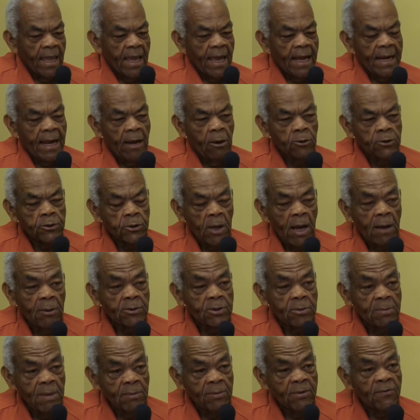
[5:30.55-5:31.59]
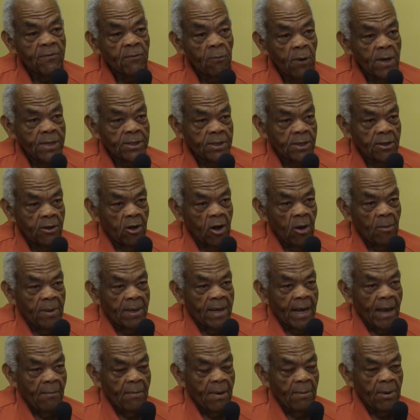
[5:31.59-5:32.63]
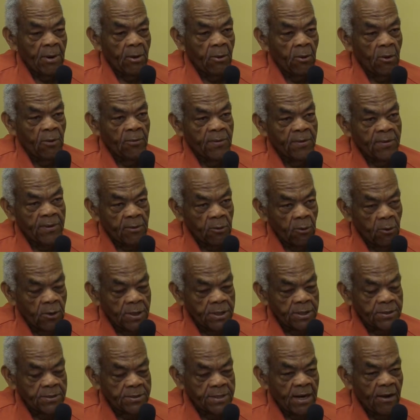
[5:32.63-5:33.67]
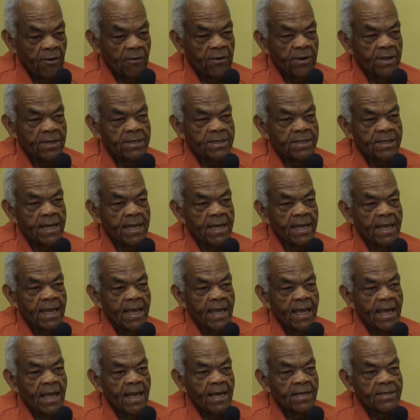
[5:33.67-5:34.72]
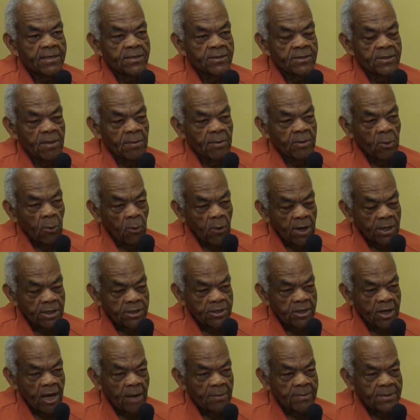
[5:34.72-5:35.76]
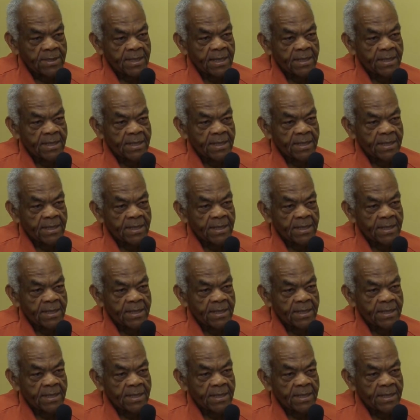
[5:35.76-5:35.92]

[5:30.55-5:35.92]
And also, I was a member of the 4-H Club, and I remember going to South Carolina State to some of the workshops.